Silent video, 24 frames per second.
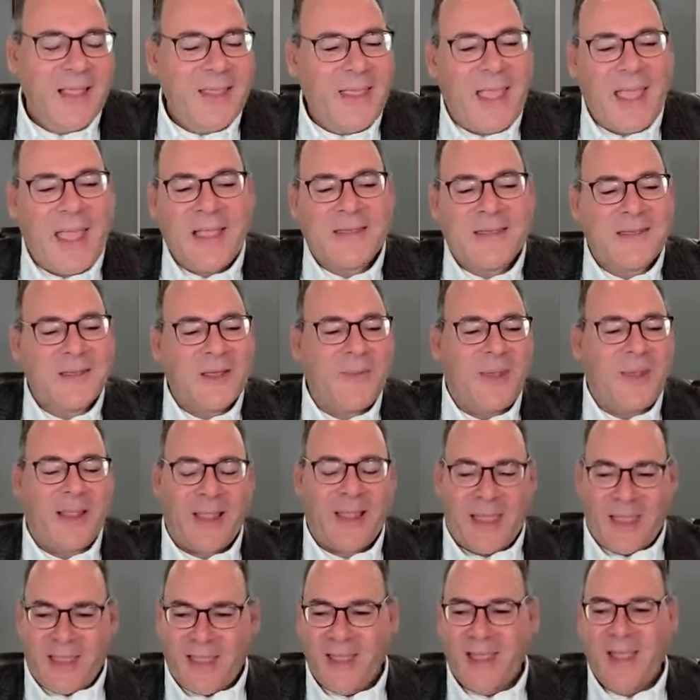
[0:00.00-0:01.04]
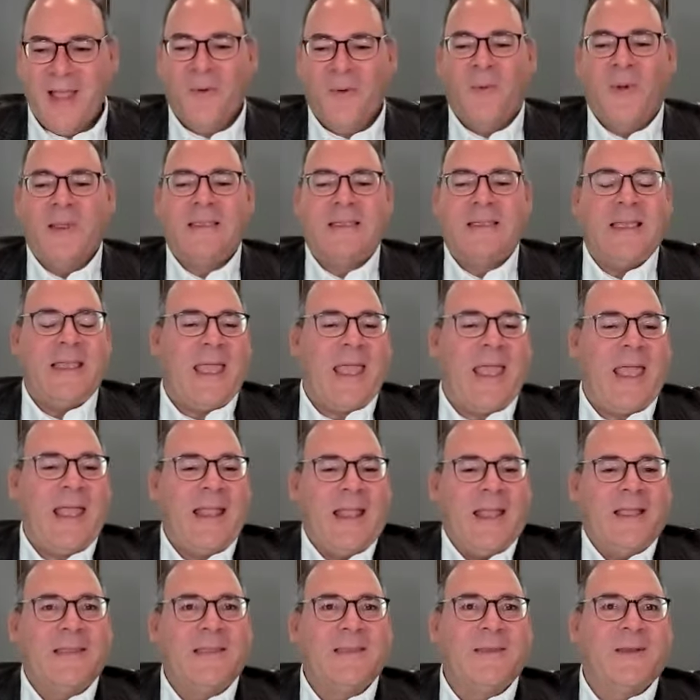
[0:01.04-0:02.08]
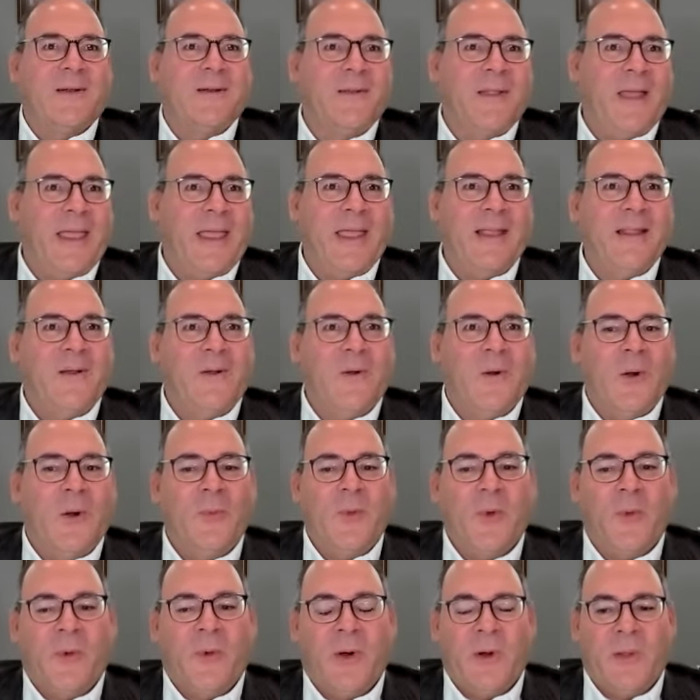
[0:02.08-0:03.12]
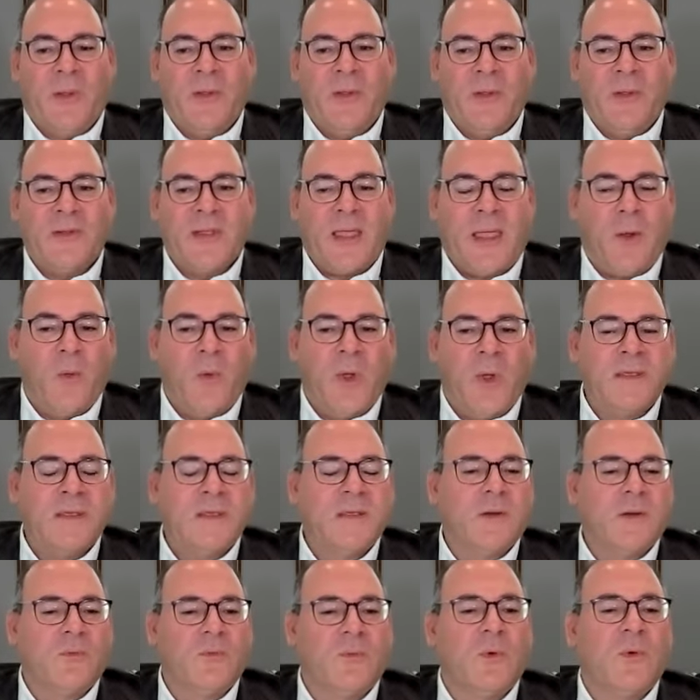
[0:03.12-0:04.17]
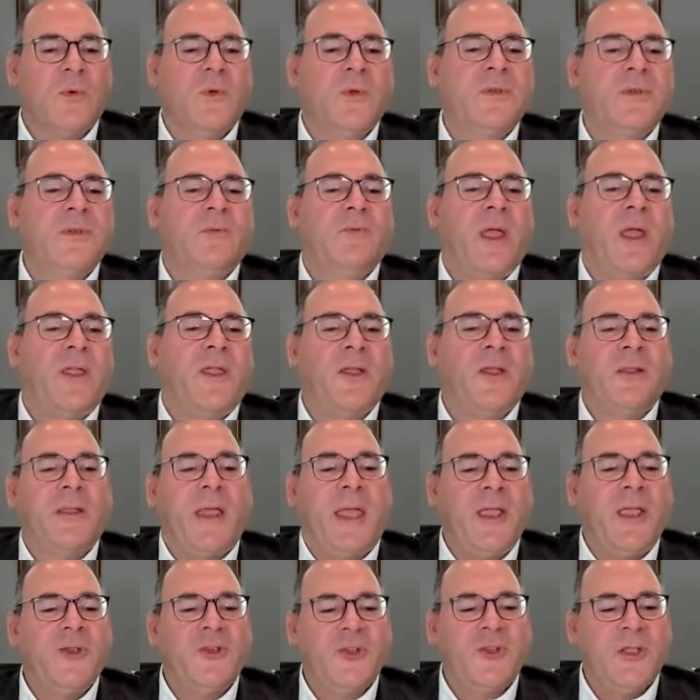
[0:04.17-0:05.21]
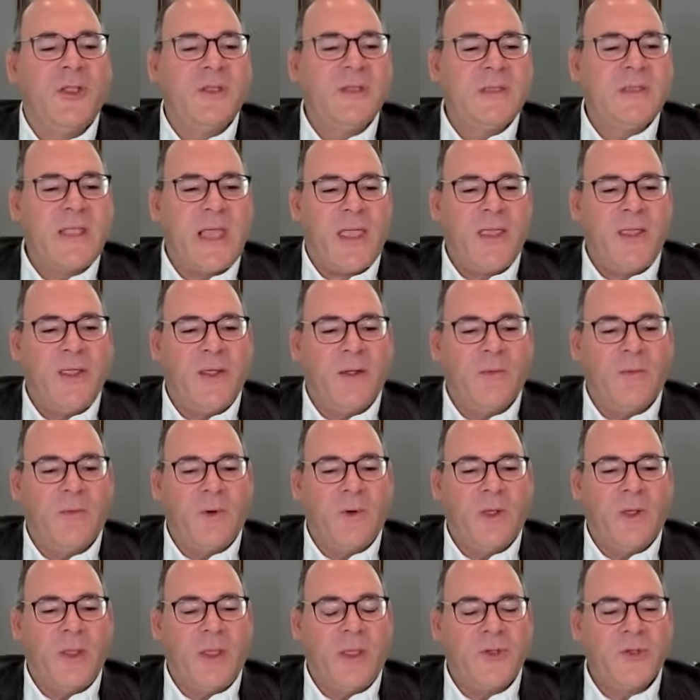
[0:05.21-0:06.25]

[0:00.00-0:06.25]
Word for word: yeah, so I mean, like once again, it's sort of like in the corporate world, it's like what's the rules and regulations that you're really